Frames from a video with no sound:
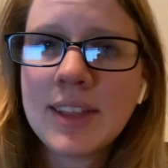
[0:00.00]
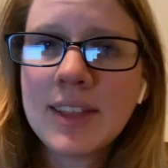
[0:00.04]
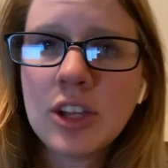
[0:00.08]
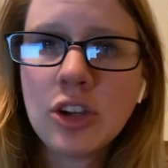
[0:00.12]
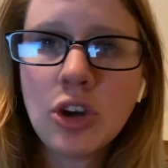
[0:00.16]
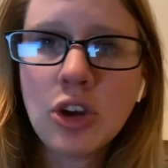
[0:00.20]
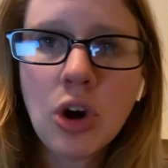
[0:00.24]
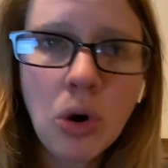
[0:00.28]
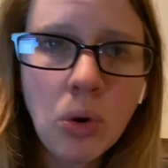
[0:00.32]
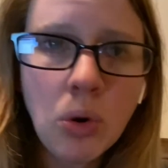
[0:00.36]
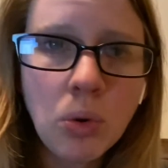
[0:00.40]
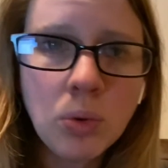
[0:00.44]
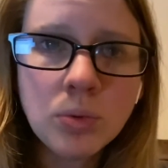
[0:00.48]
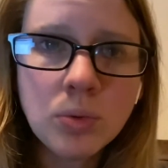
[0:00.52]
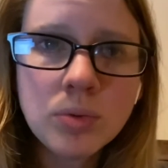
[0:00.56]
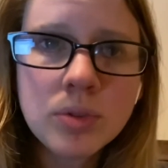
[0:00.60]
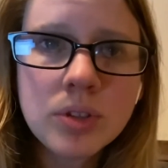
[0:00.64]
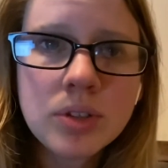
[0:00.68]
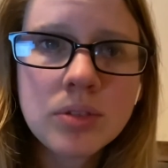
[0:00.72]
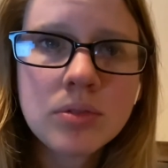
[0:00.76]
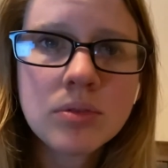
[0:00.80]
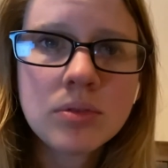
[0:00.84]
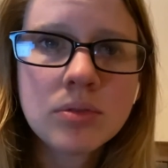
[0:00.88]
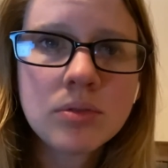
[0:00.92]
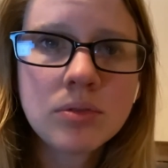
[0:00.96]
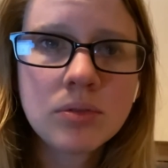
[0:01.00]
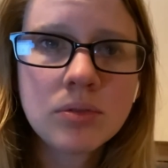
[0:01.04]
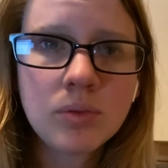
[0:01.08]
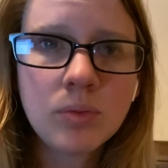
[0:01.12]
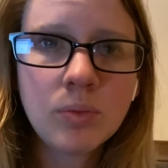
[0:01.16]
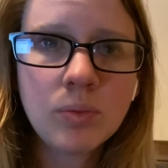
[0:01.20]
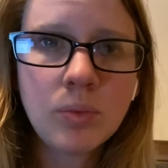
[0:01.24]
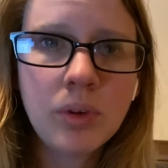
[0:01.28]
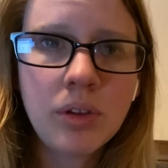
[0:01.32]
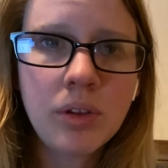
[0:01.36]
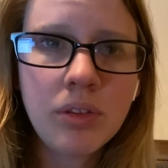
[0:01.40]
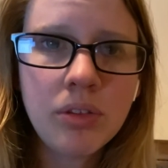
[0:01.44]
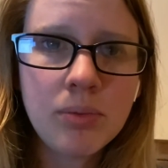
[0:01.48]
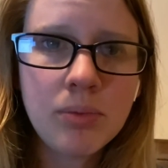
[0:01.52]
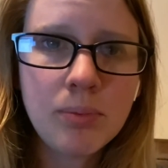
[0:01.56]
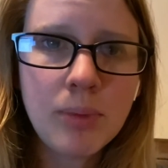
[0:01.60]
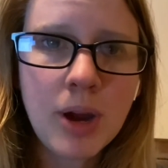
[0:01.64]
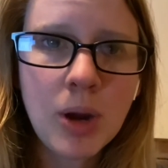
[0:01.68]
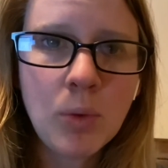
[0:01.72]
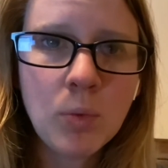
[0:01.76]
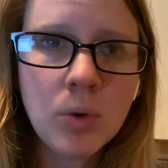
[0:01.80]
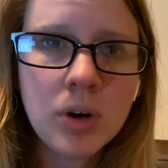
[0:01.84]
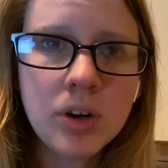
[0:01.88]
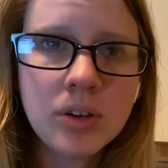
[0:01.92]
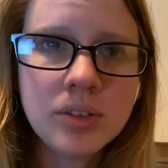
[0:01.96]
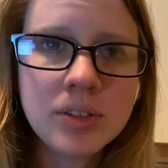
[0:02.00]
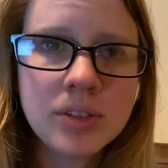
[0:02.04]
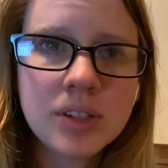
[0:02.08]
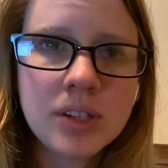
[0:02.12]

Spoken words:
goals with my words.